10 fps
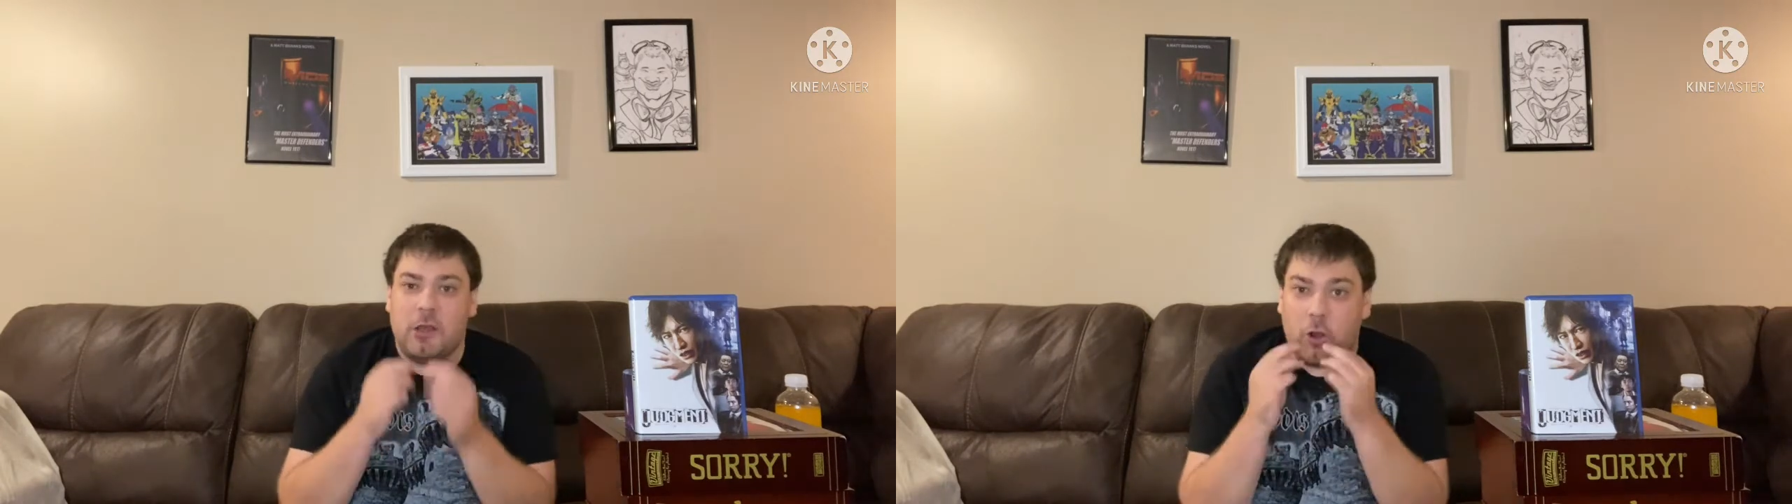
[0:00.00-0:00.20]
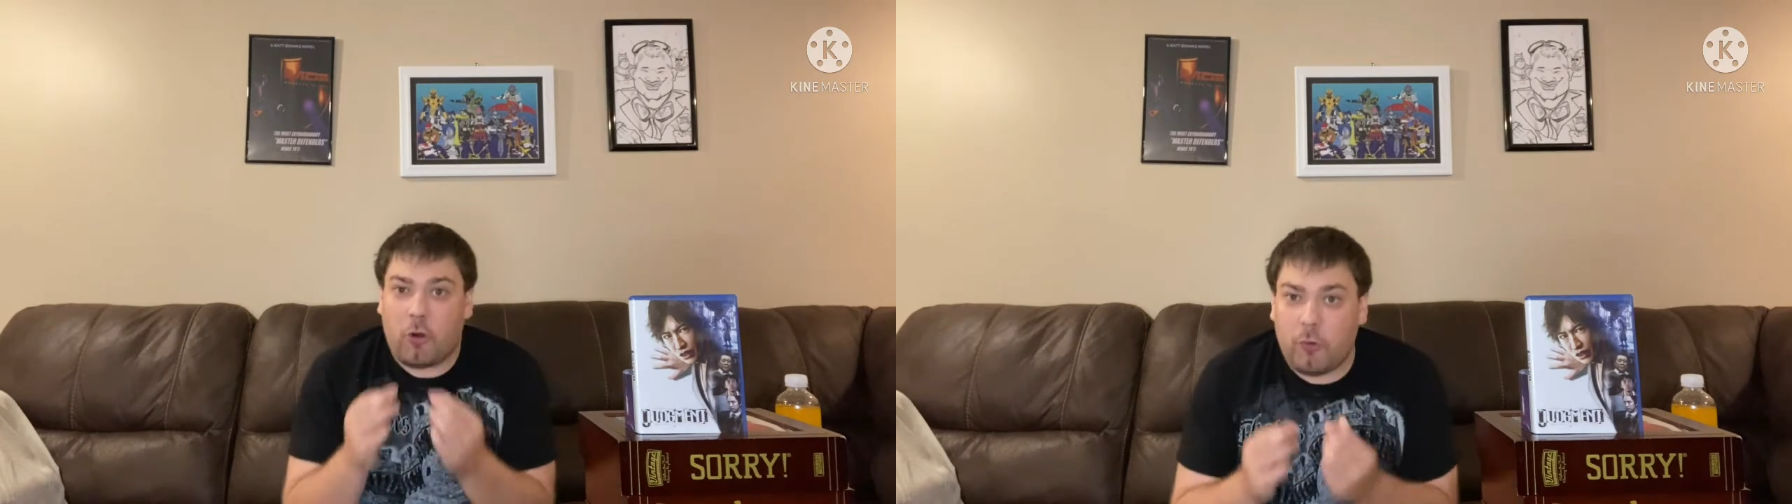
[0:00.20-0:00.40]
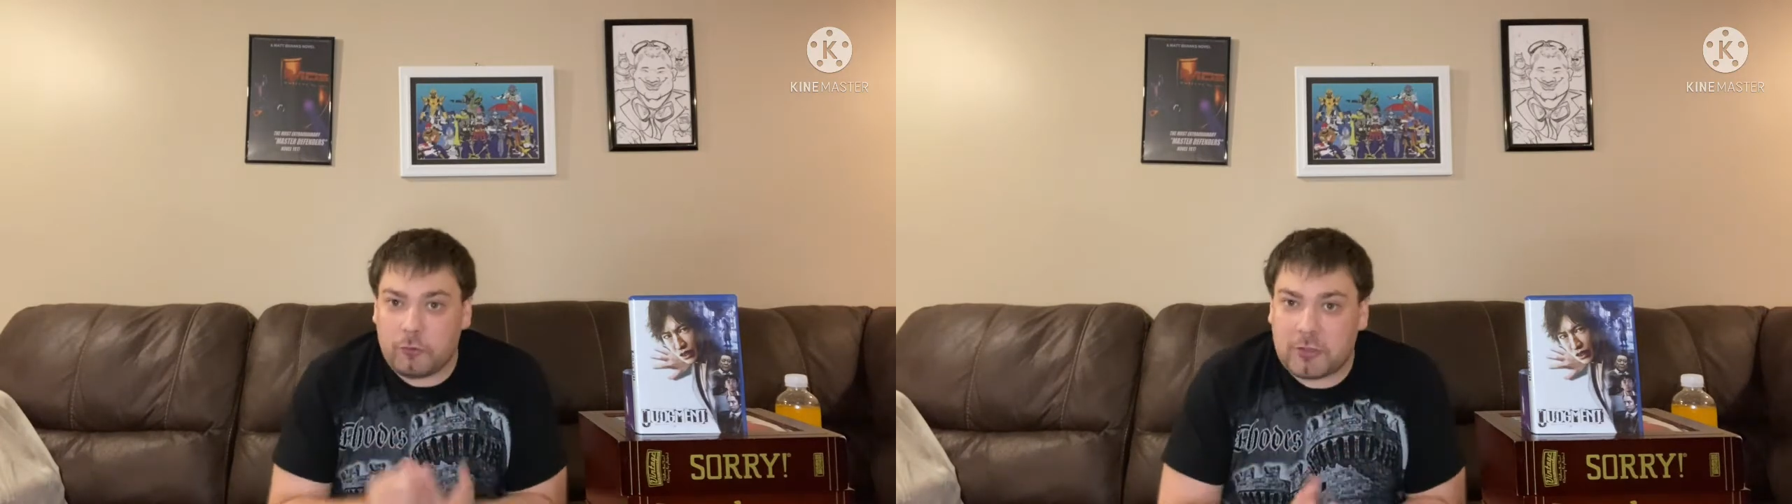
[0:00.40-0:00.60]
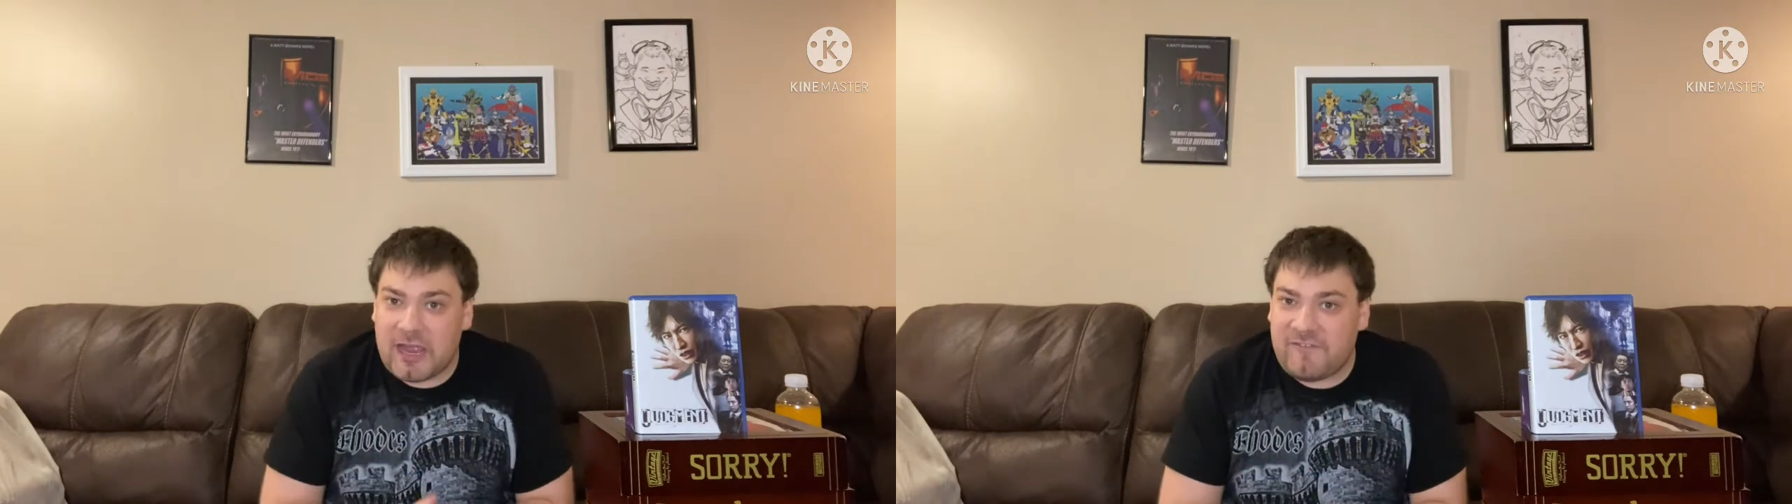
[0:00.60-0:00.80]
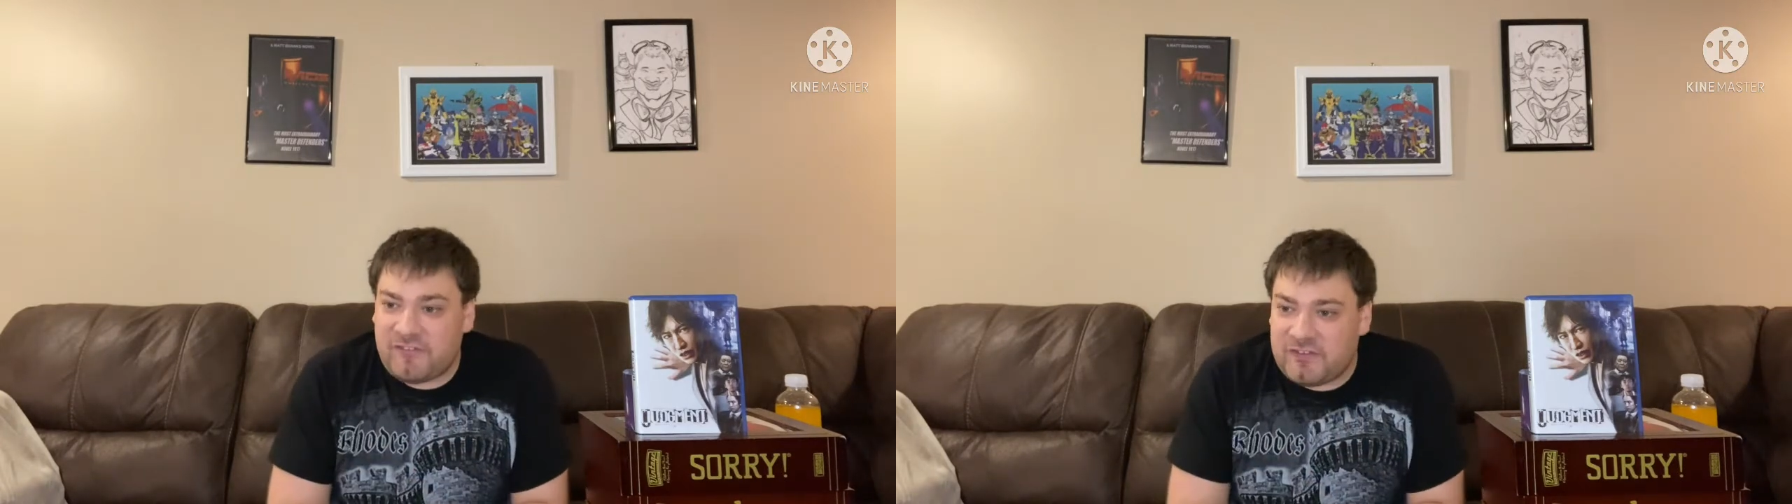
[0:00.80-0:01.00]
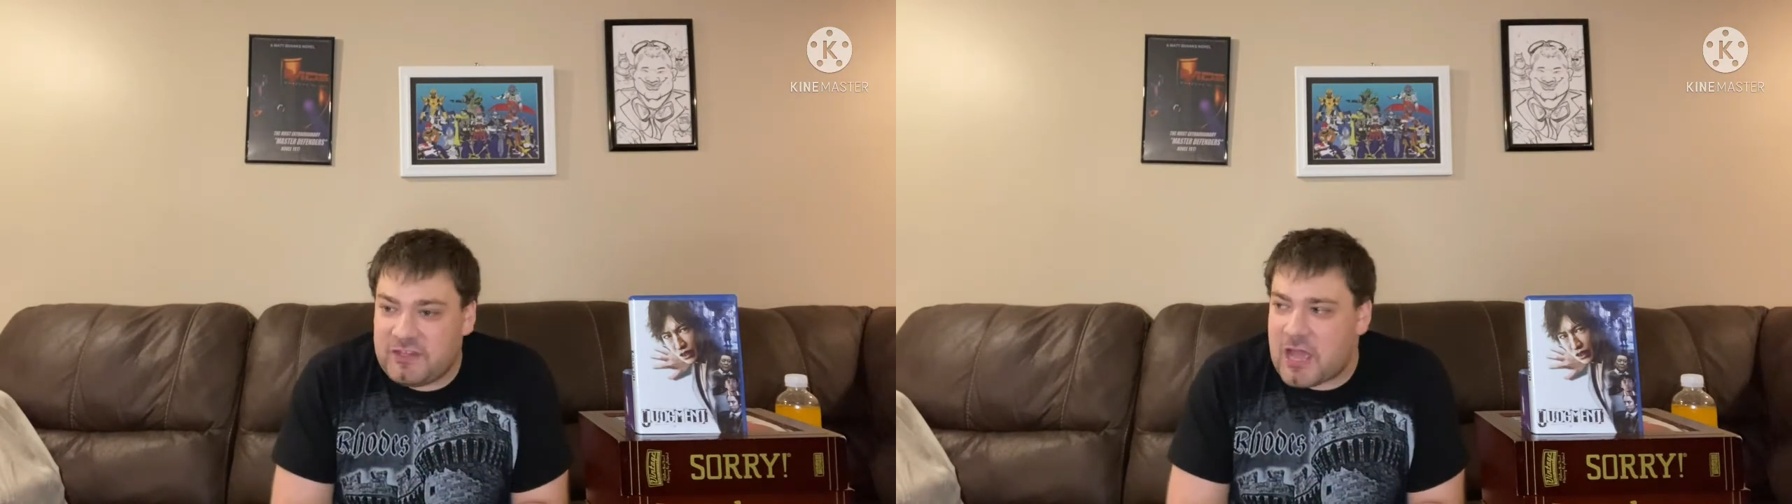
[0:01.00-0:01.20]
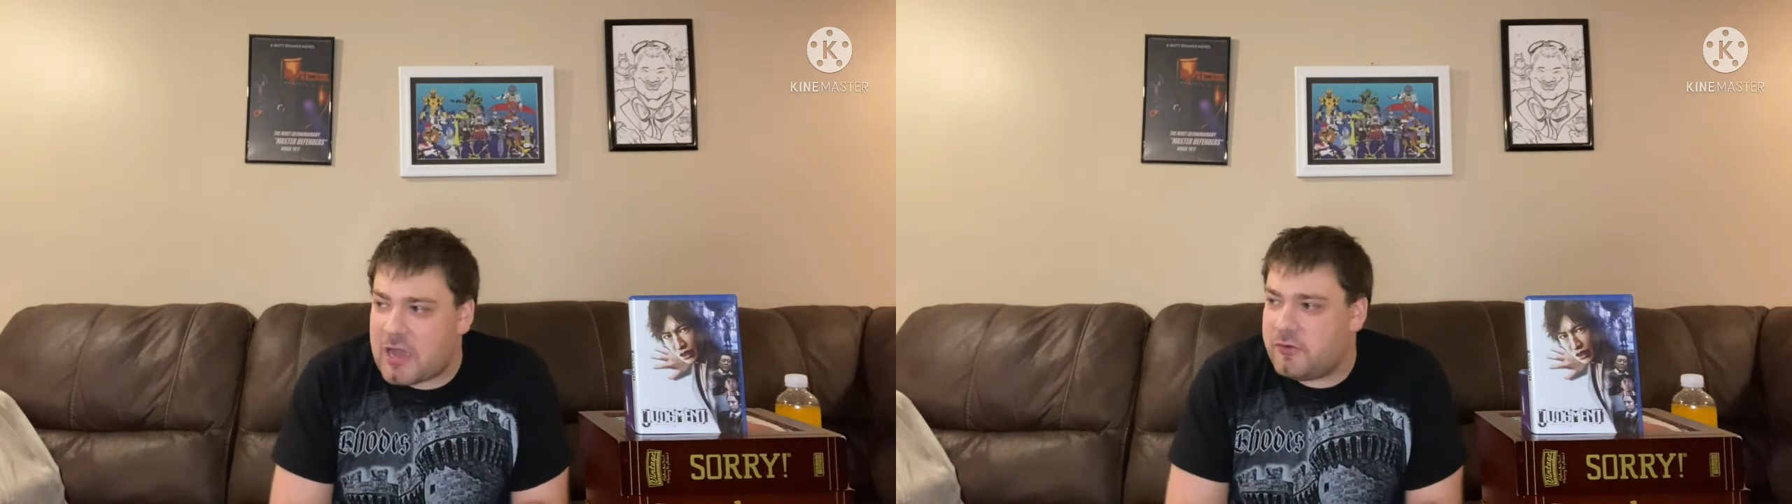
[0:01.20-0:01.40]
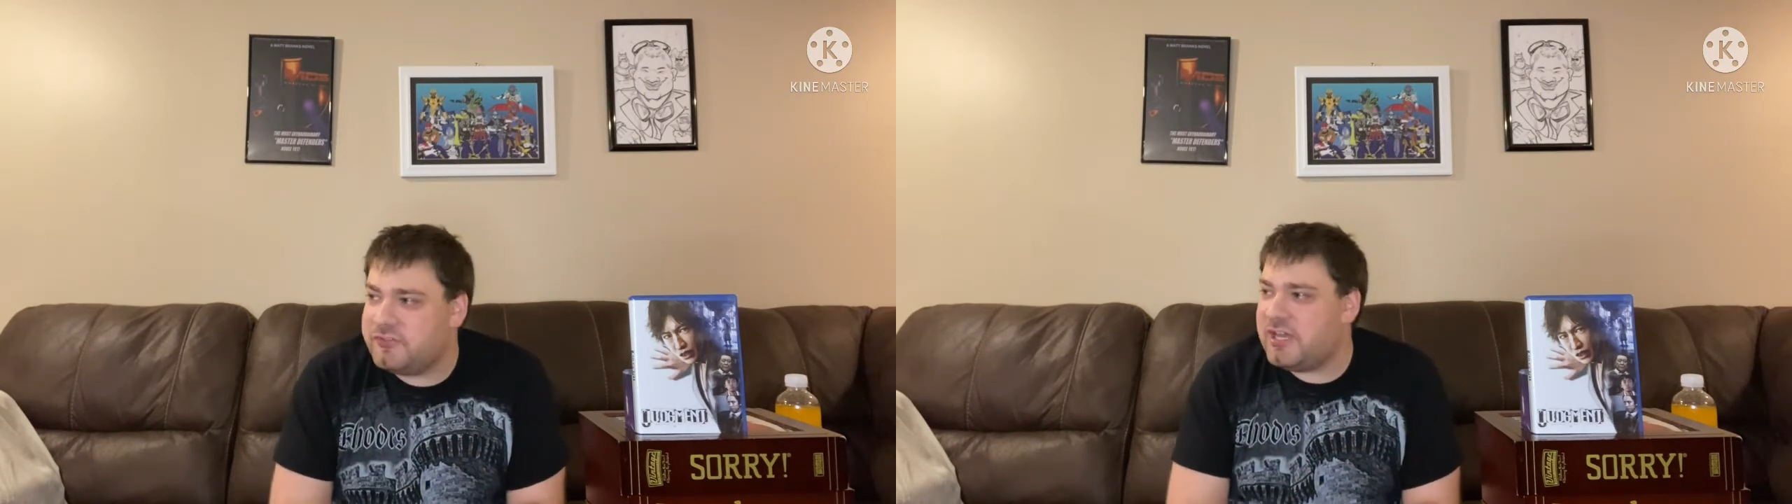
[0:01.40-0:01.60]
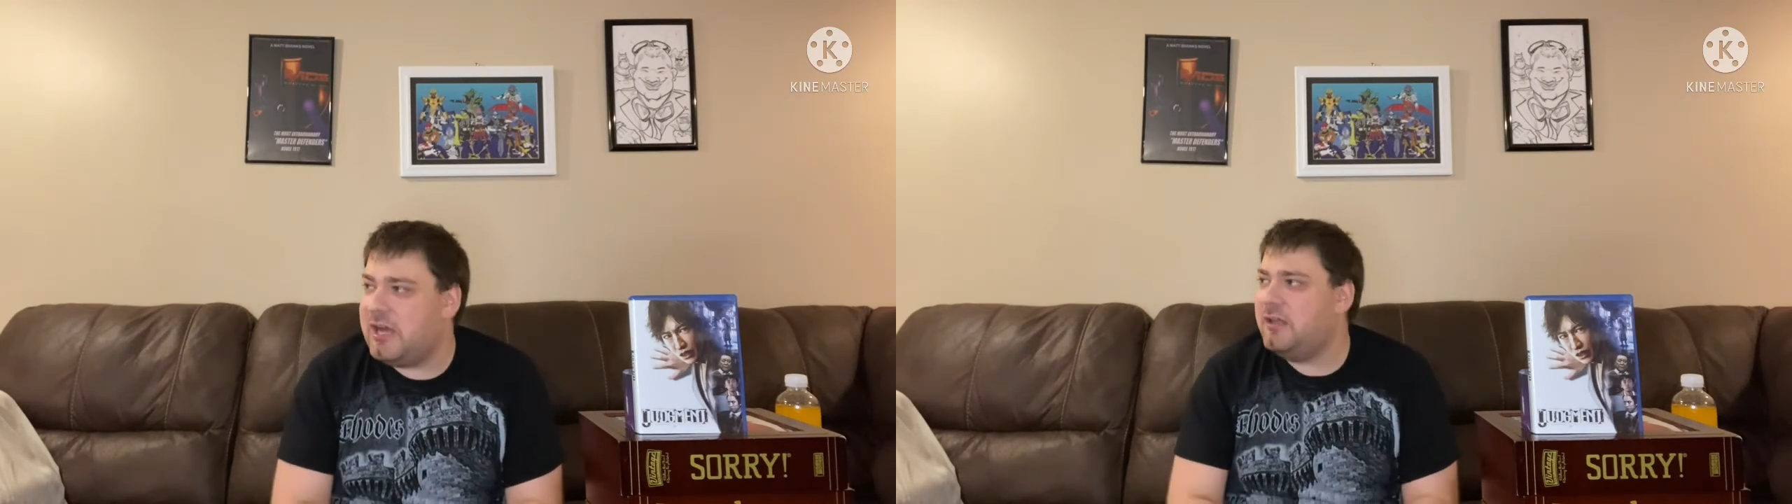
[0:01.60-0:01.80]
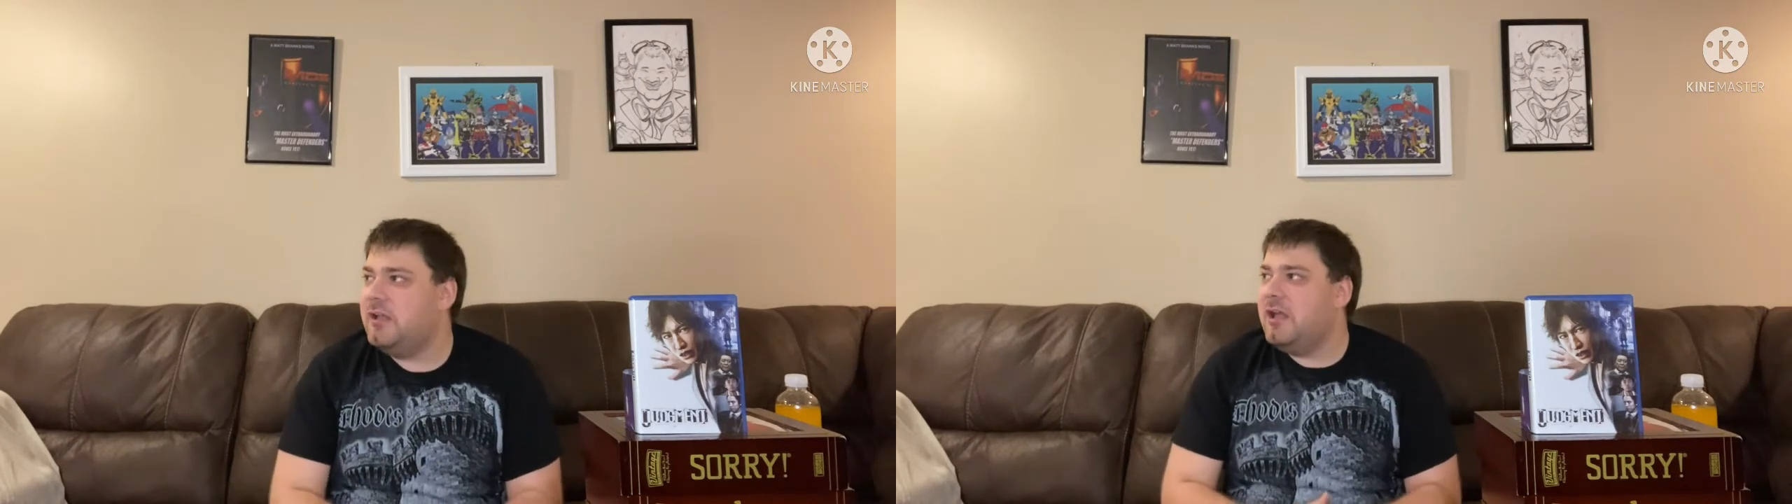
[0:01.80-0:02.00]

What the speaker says: old life in the Yakuza,